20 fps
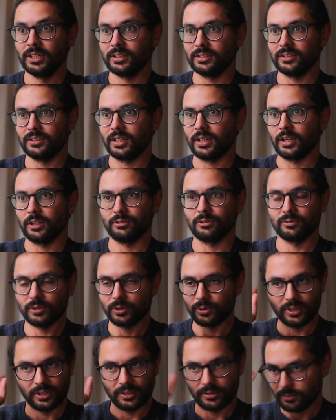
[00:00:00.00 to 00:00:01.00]
That they kind of
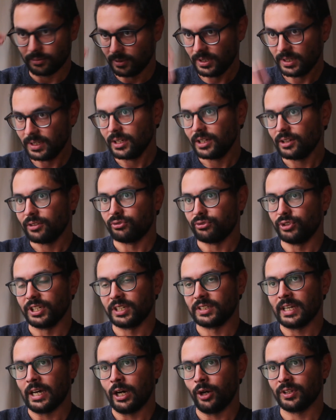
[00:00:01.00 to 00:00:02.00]
totally
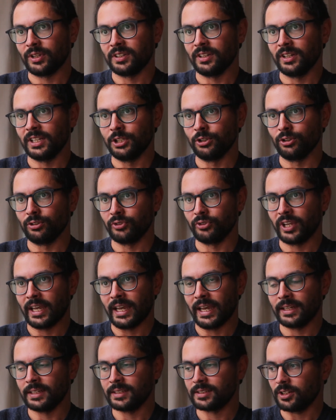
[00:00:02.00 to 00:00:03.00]
freaked out, and the leader of the
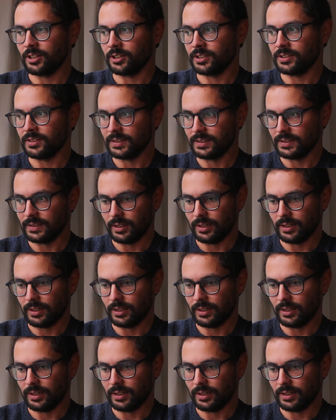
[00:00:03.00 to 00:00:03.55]
gang, he started